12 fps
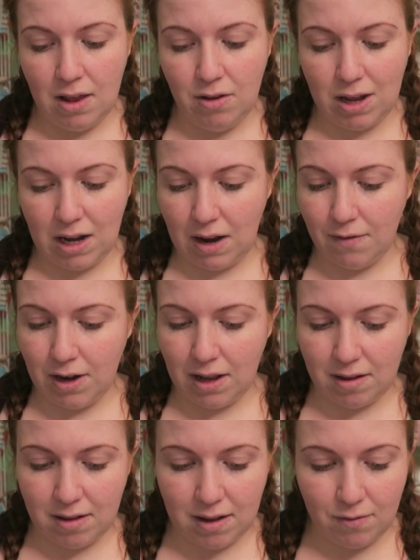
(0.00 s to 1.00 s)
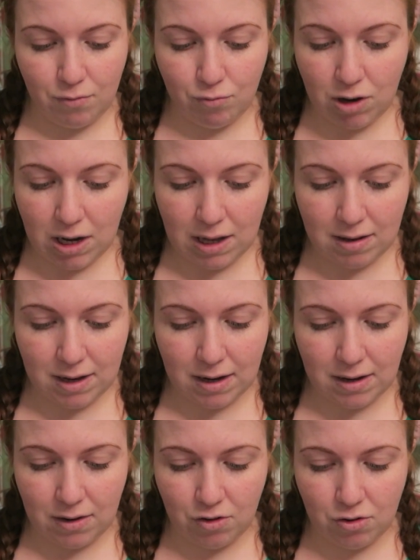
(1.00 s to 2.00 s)
You can have a ex really
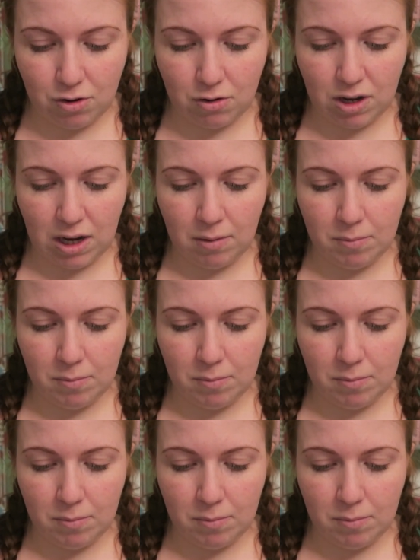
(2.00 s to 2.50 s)
exciting story,